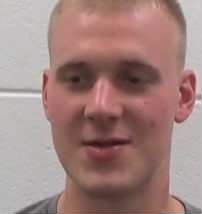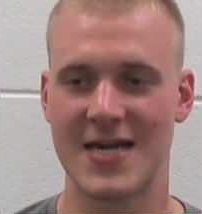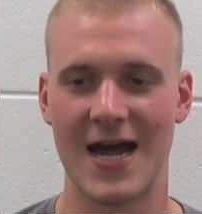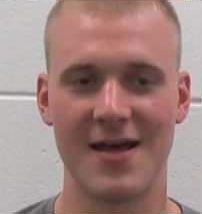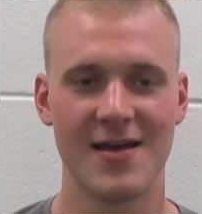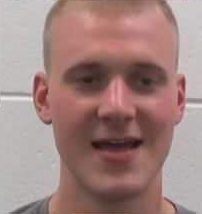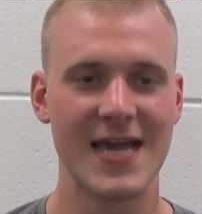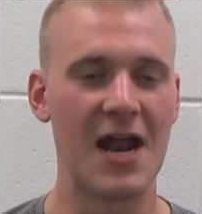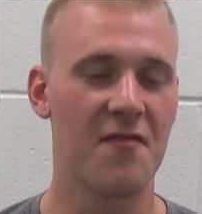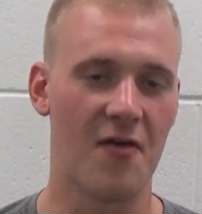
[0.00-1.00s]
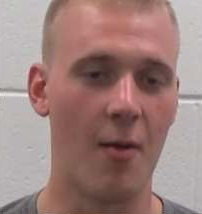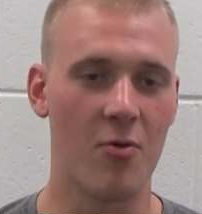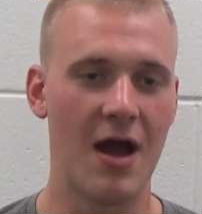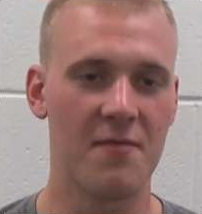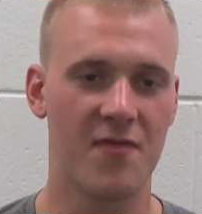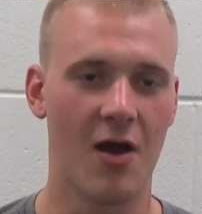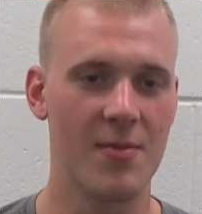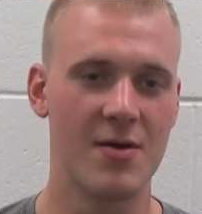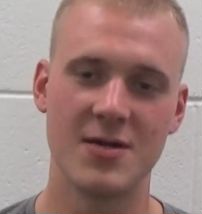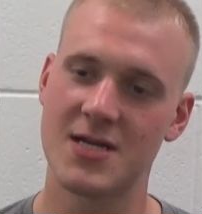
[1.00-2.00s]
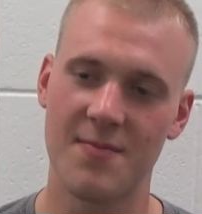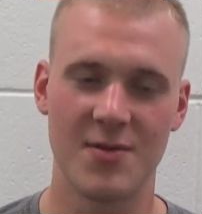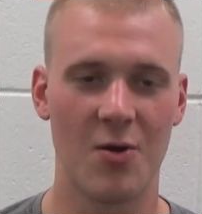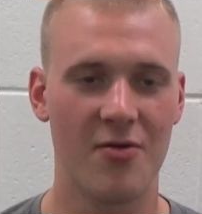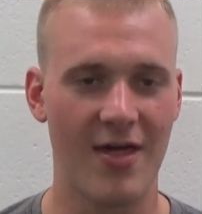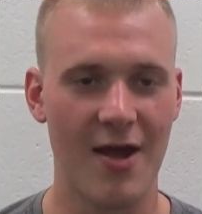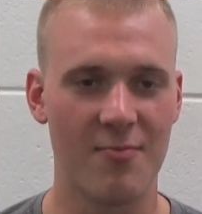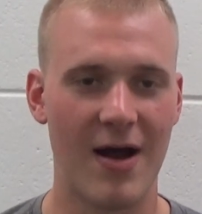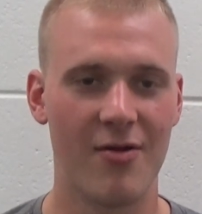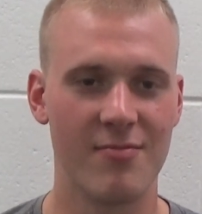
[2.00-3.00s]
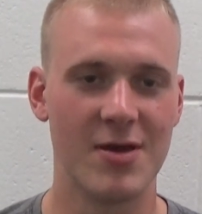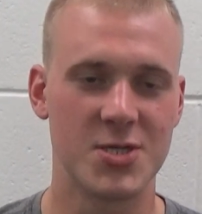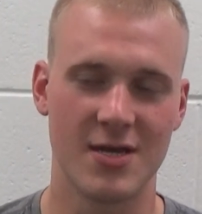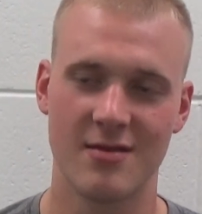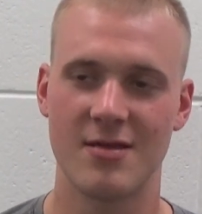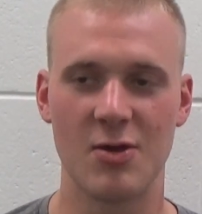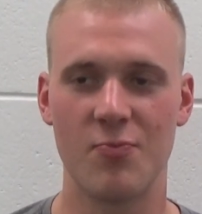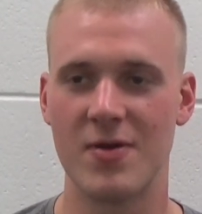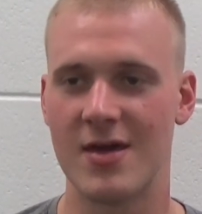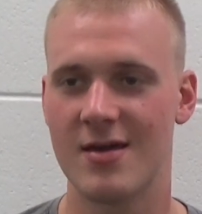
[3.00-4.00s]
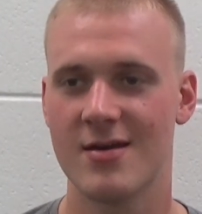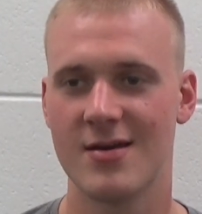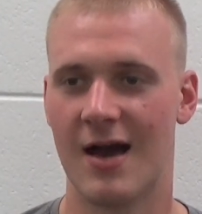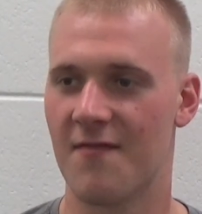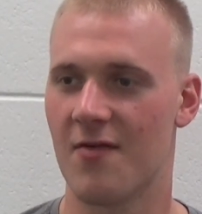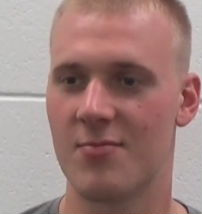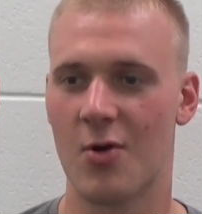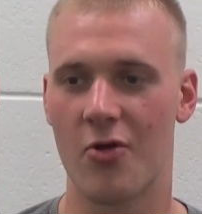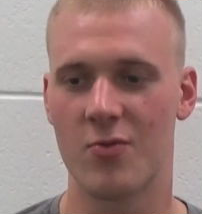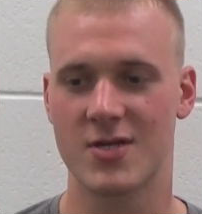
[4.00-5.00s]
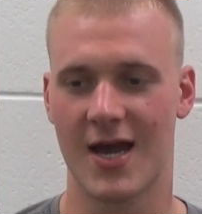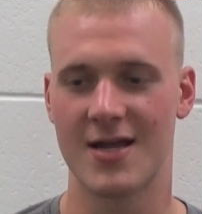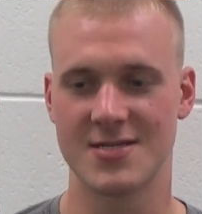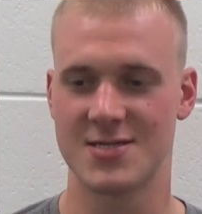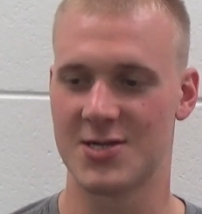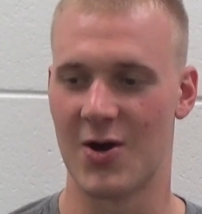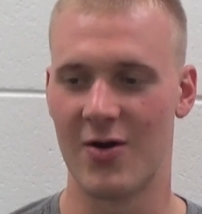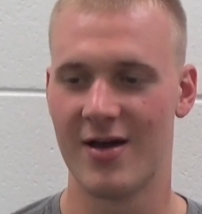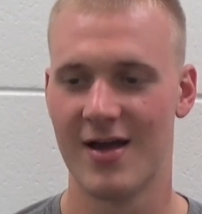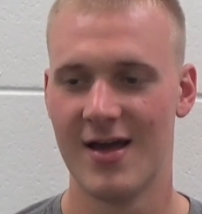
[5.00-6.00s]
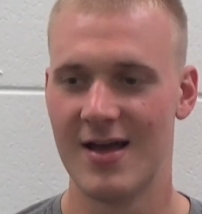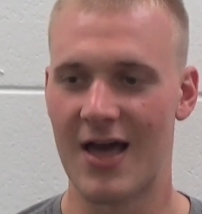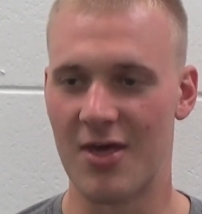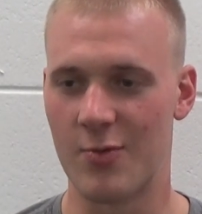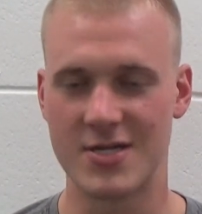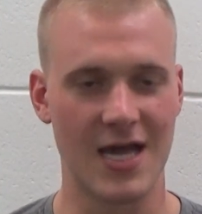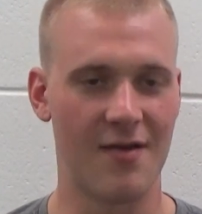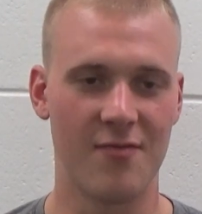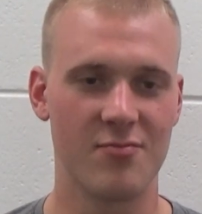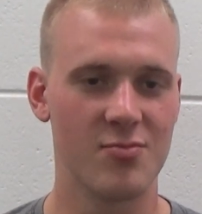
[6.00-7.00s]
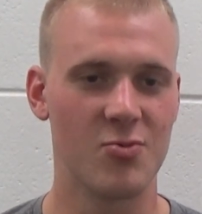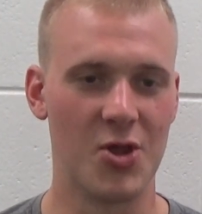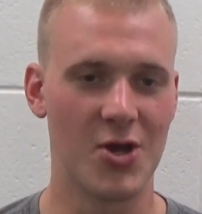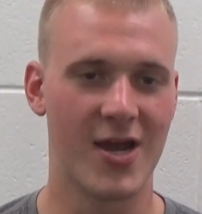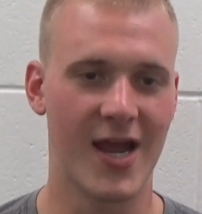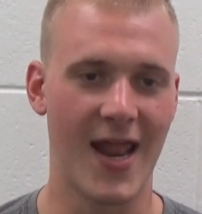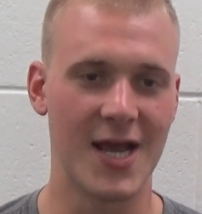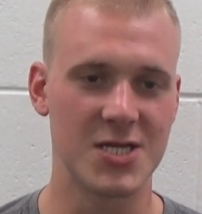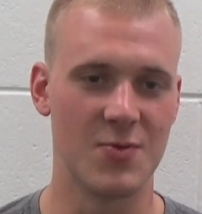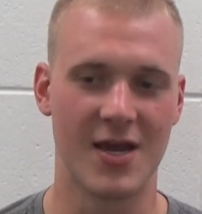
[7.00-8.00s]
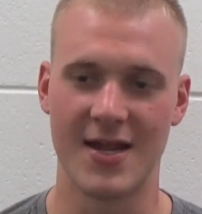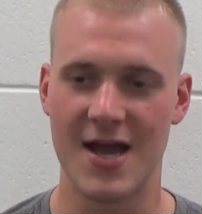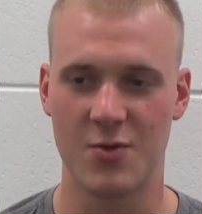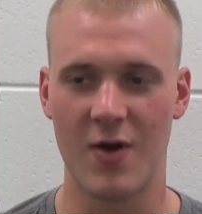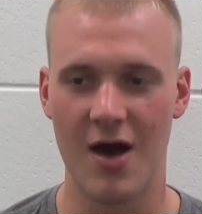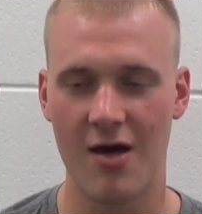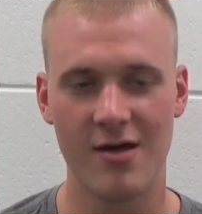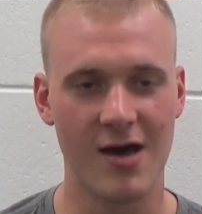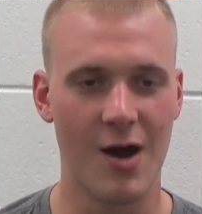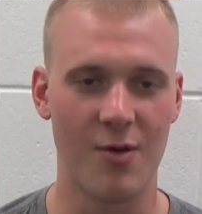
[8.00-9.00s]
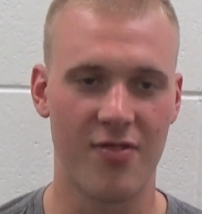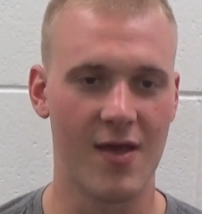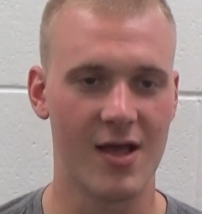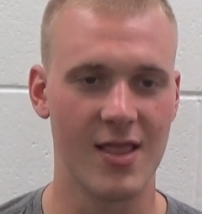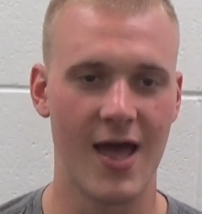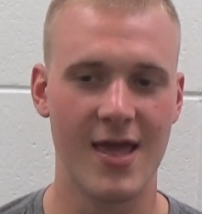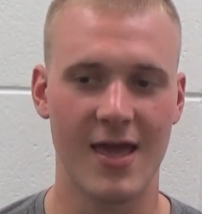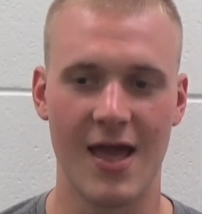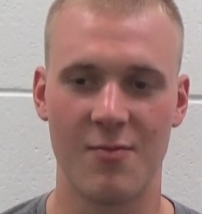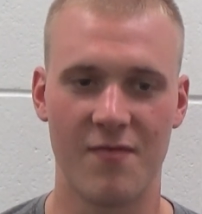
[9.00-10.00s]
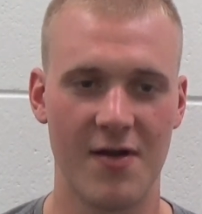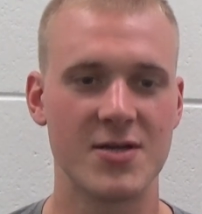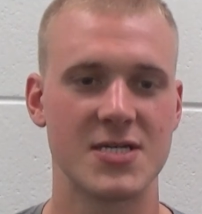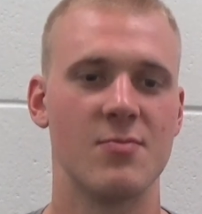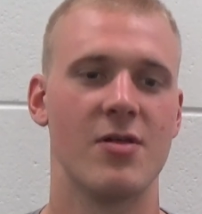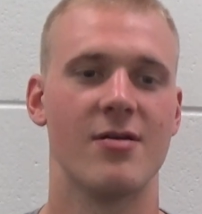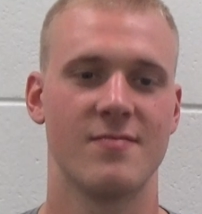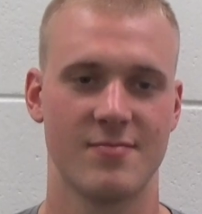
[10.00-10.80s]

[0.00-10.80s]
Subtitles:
He's kind of from where I'm from. You know, he's up north, Iron Mountain, Michigan, UP. I'm from northern Wisconsin. So I think we just have really good connection. We connect well. We think alike, and we're very similar.